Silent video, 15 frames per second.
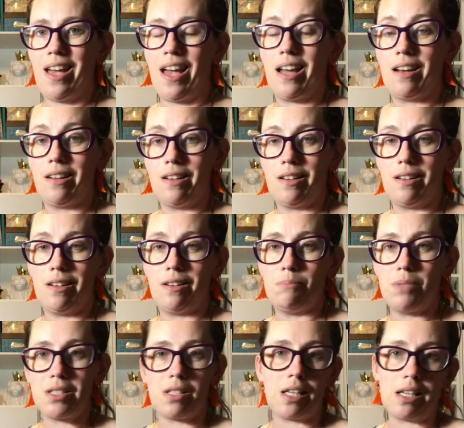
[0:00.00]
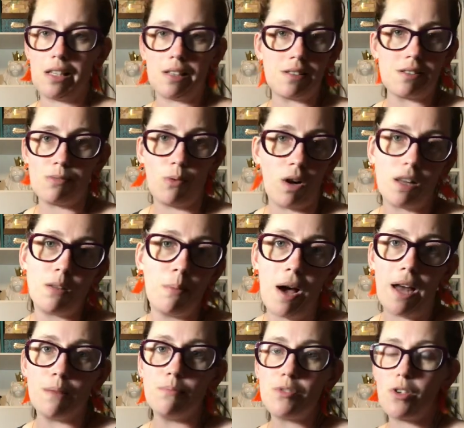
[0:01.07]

and a miscellaneous one at the bottom.